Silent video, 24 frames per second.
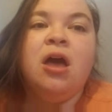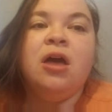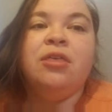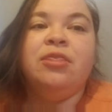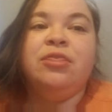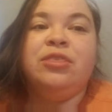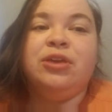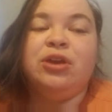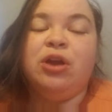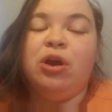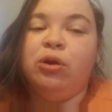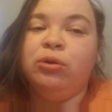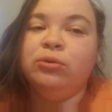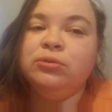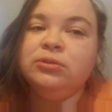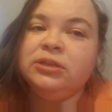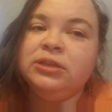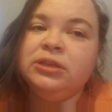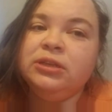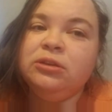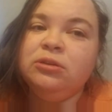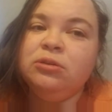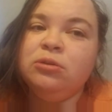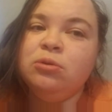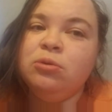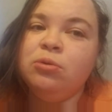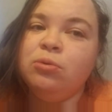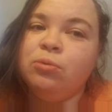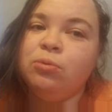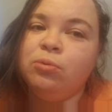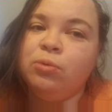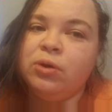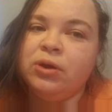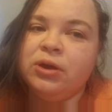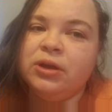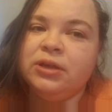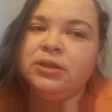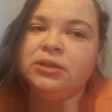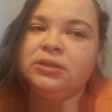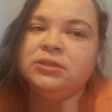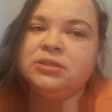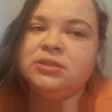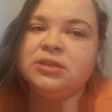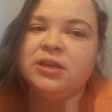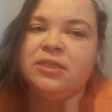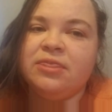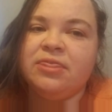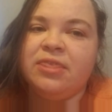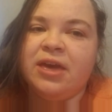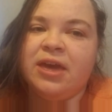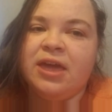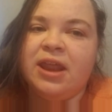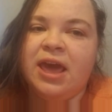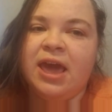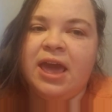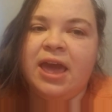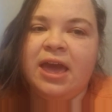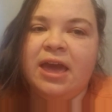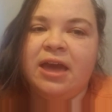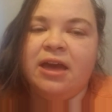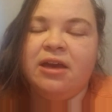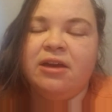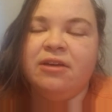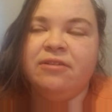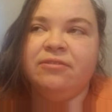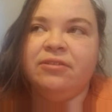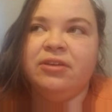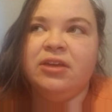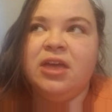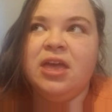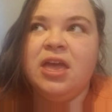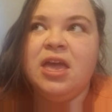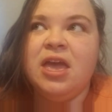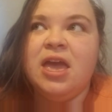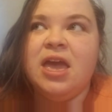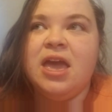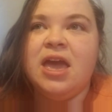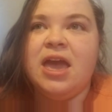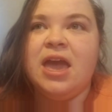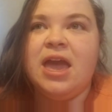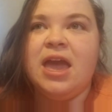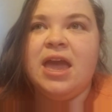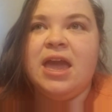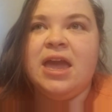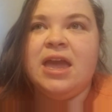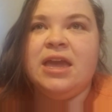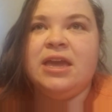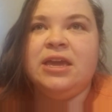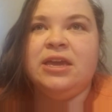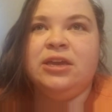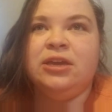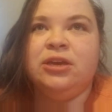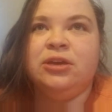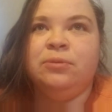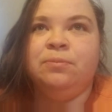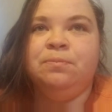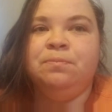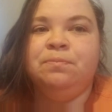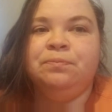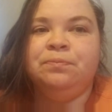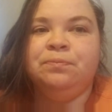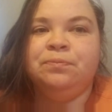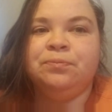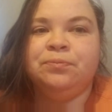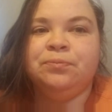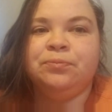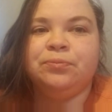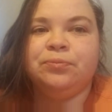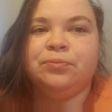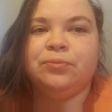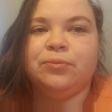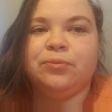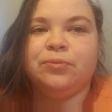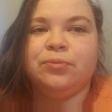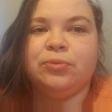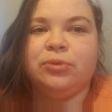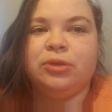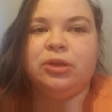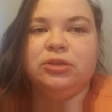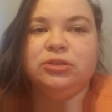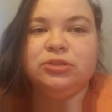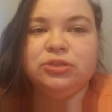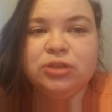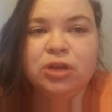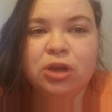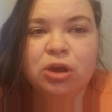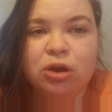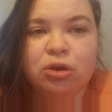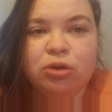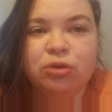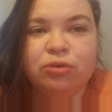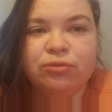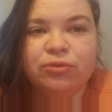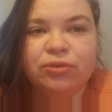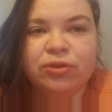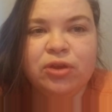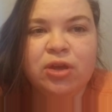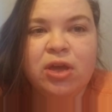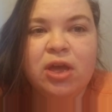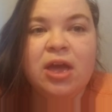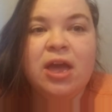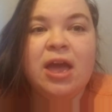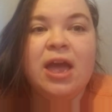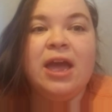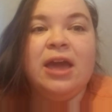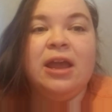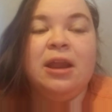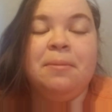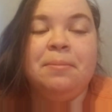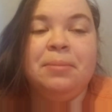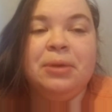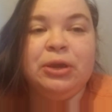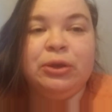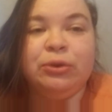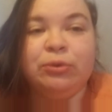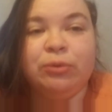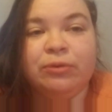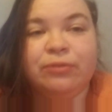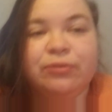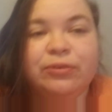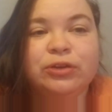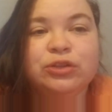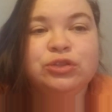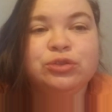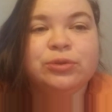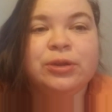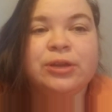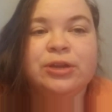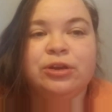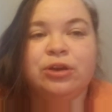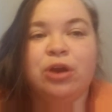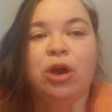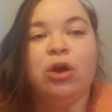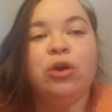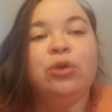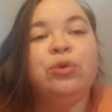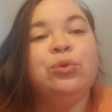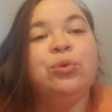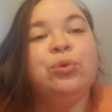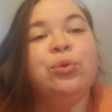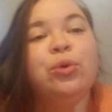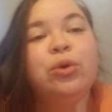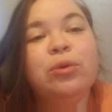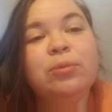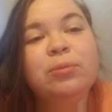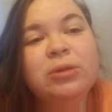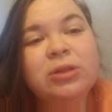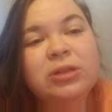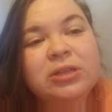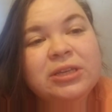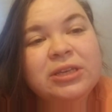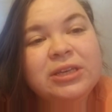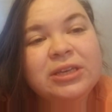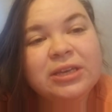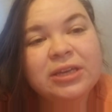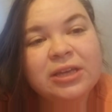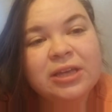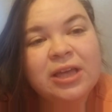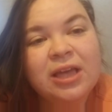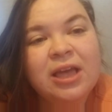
the only ones that have a stove and a bigger refrigerator are normally